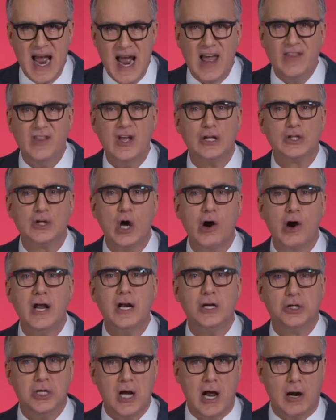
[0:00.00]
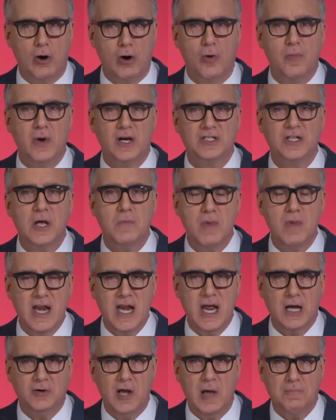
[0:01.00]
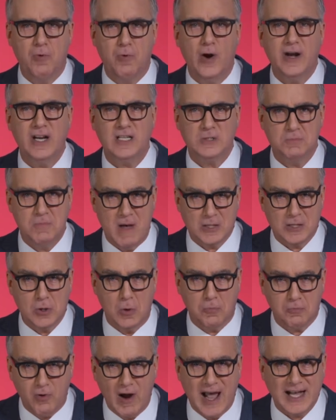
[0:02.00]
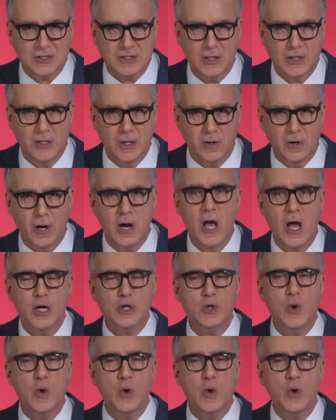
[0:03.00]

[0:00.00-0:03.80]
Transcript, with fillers: And the Attorney General must immediately appoint a special prosecutor